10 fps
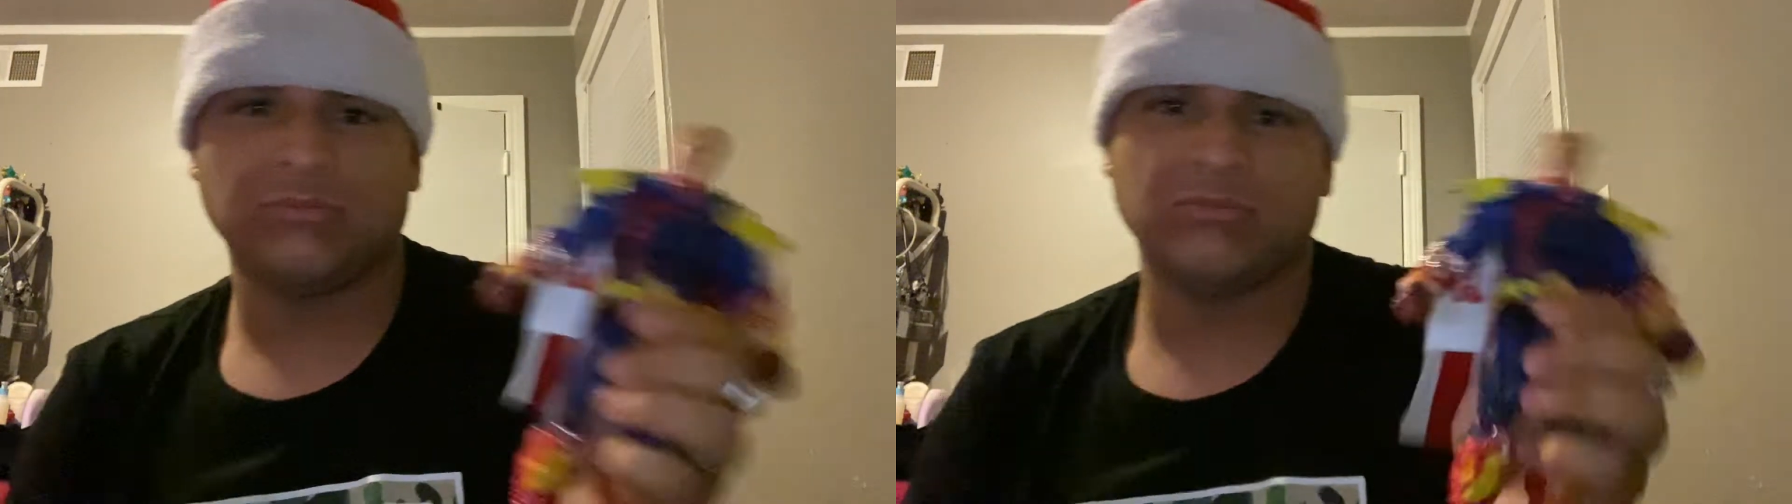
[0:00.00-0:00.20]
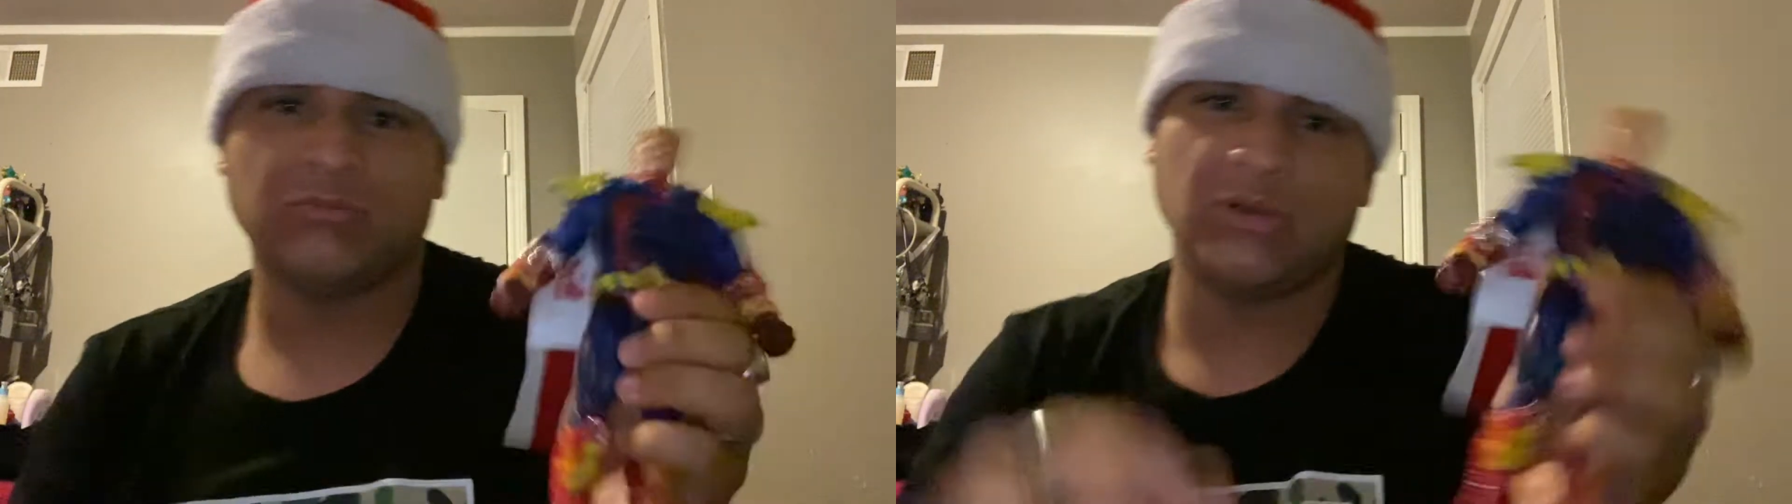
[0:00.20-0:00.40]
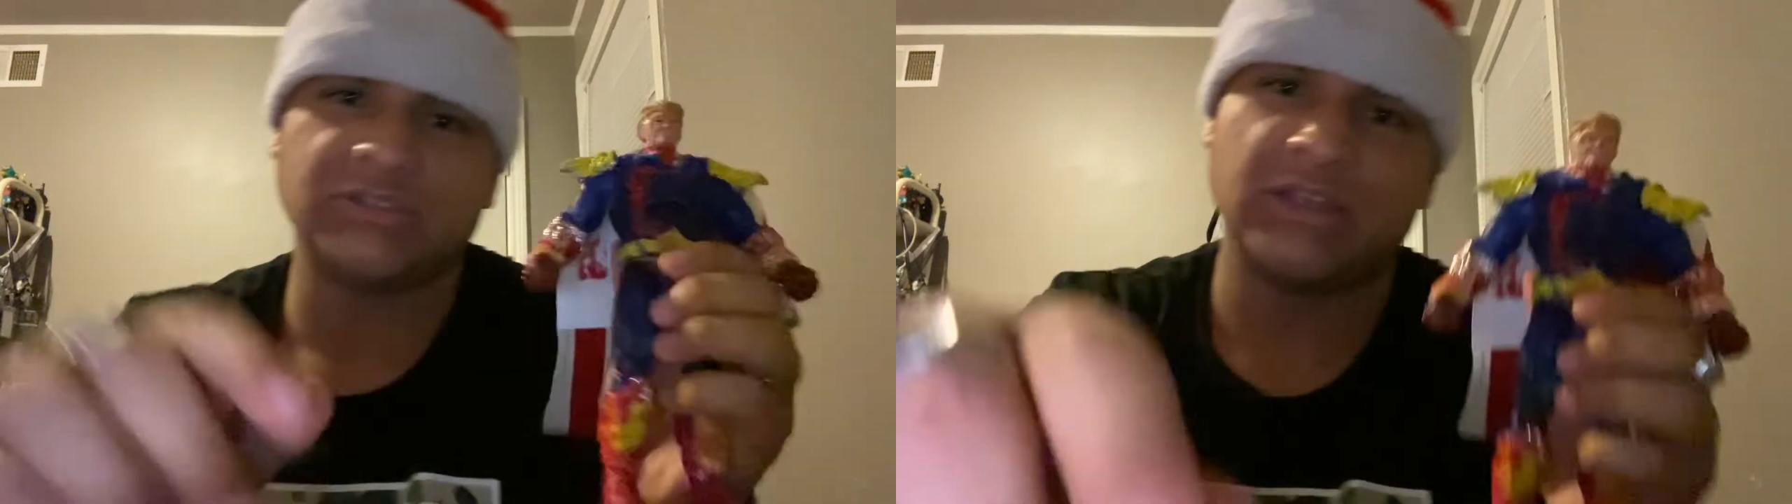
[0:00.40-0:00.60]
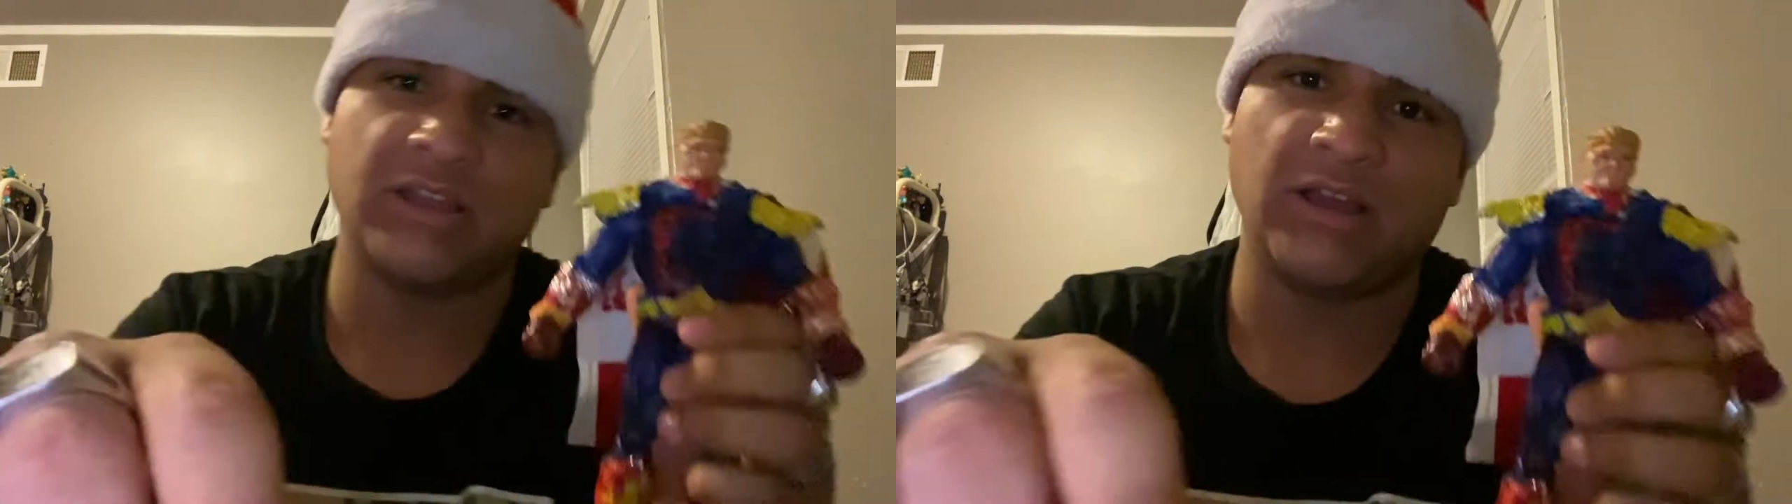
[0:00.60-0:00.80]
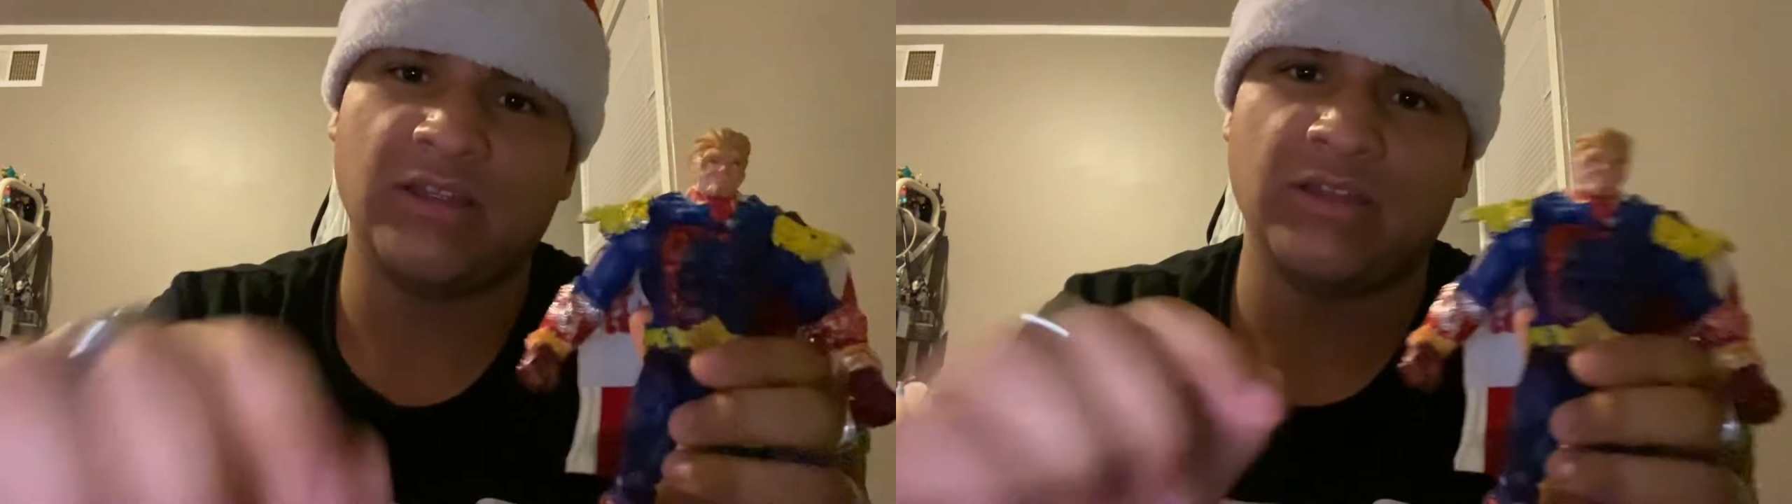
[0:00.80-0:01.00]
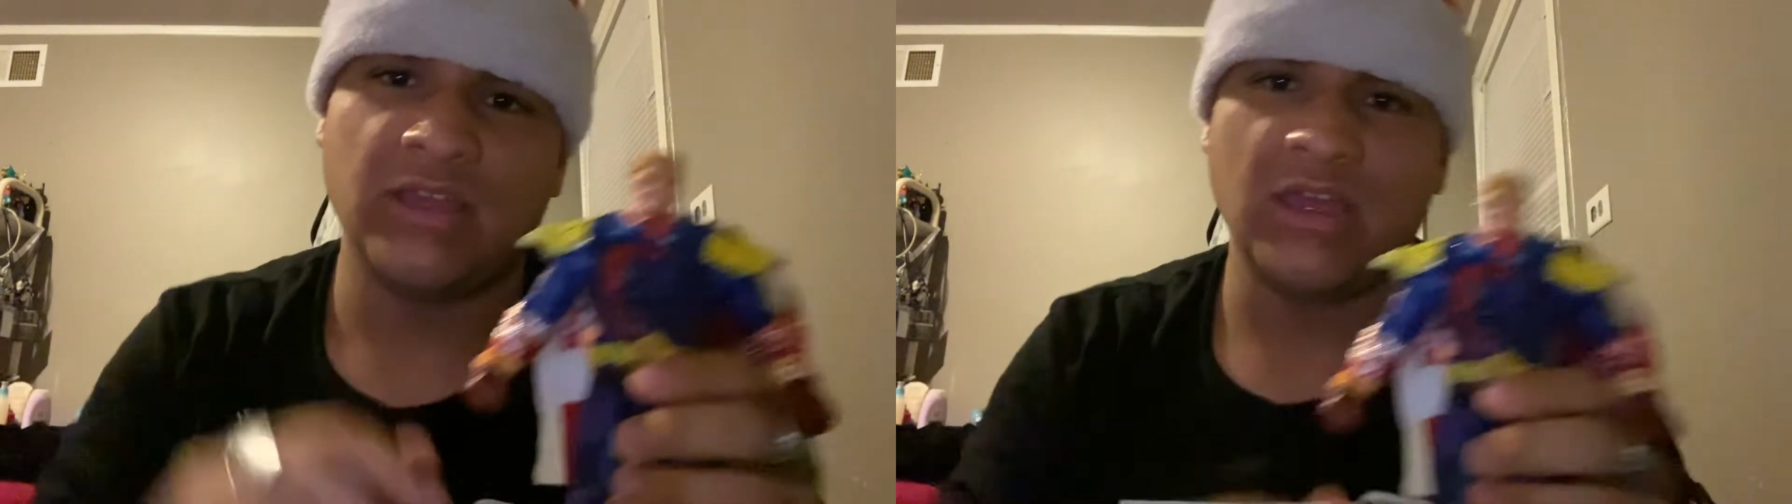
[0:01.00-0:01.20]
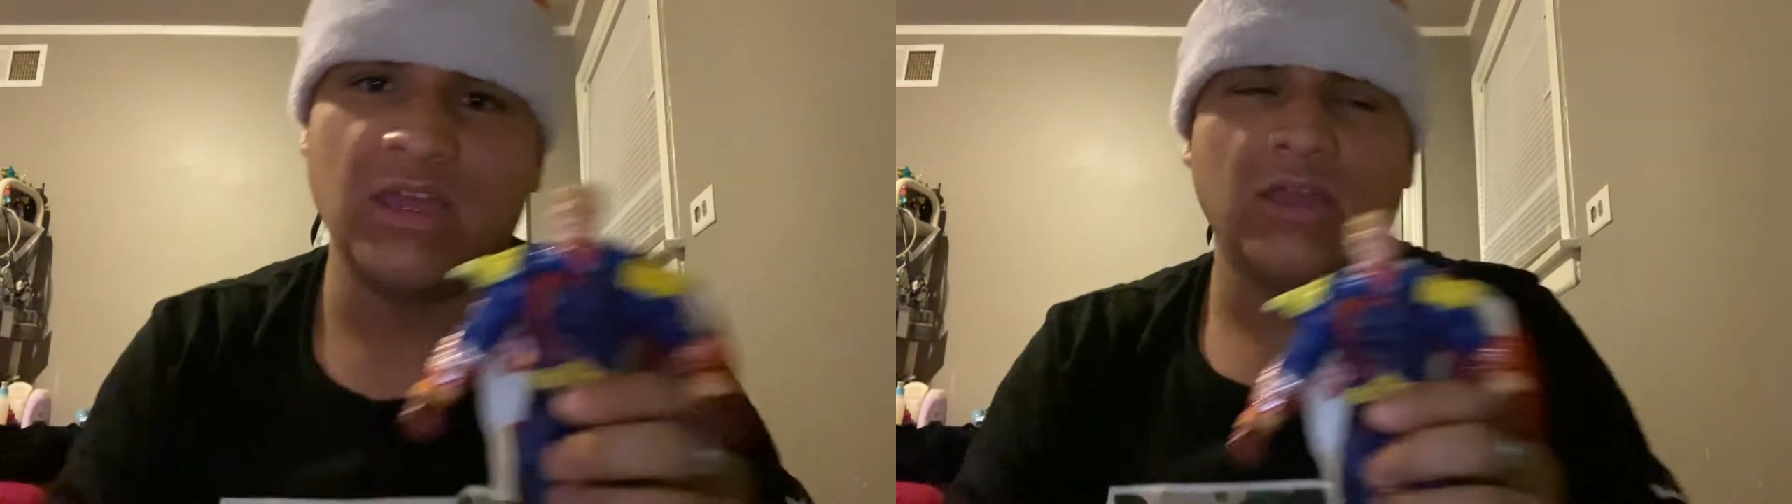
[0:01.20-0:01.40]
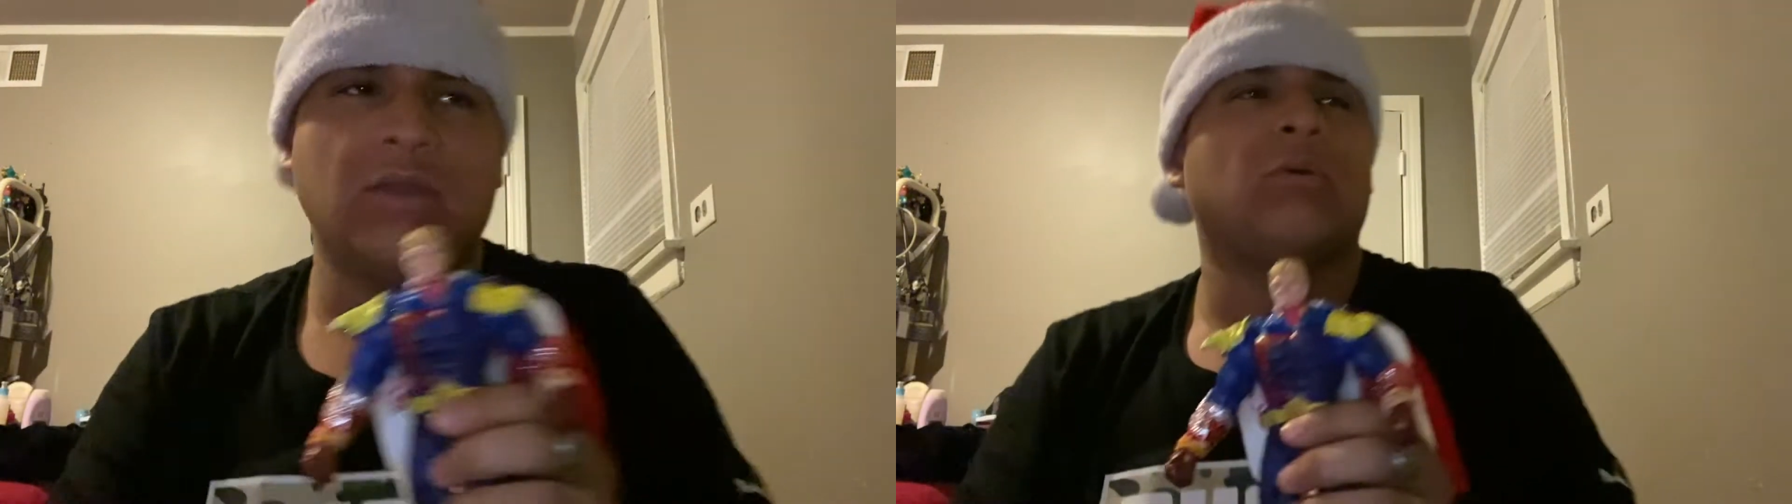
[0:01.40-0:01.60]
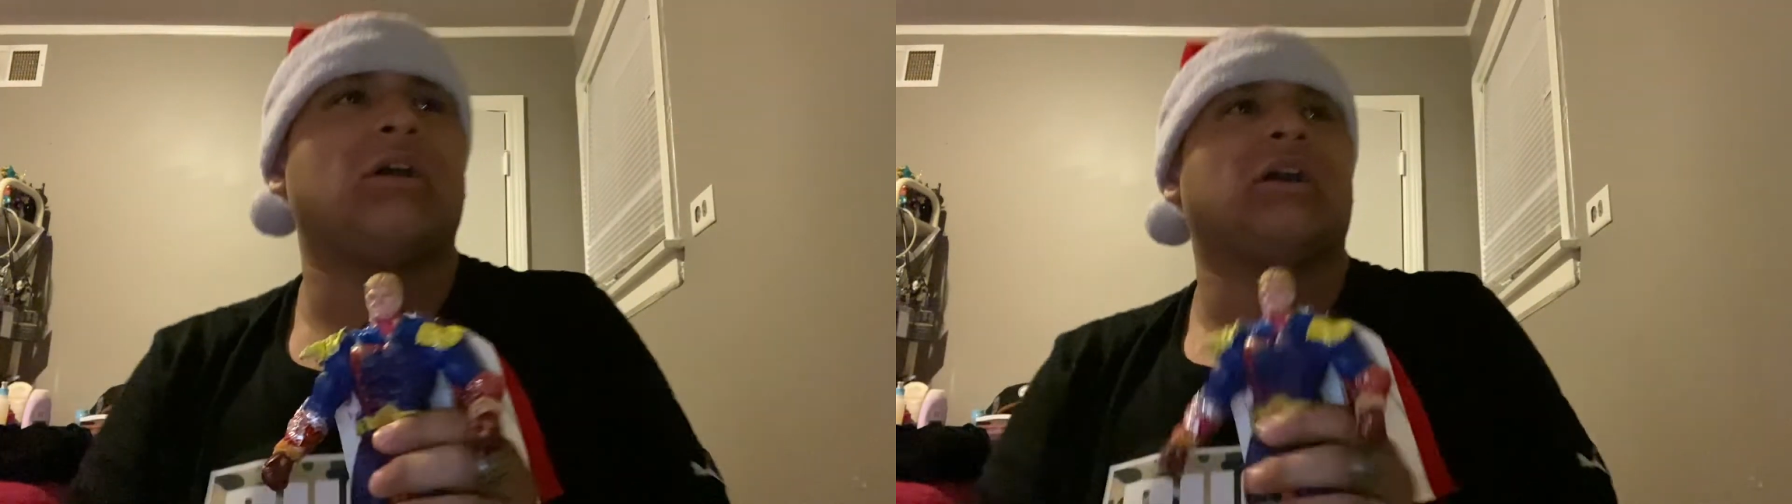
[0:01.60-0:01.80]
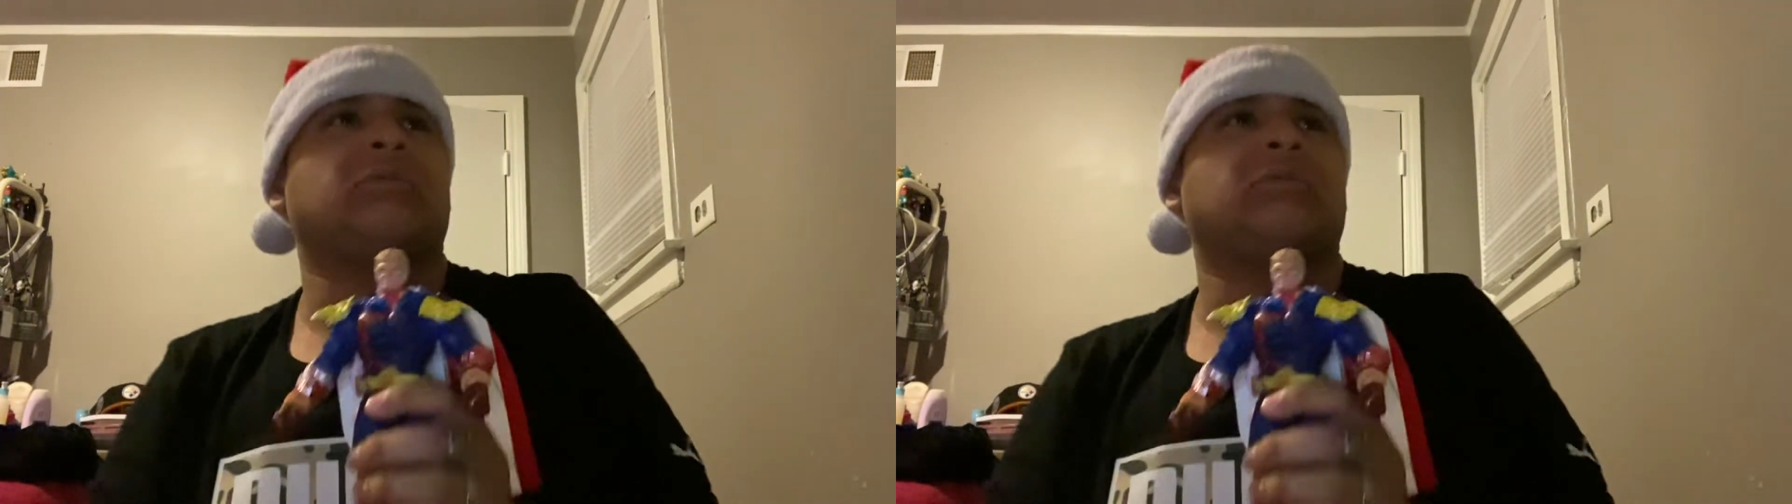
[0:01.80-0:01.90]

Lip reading: most iconic. Well,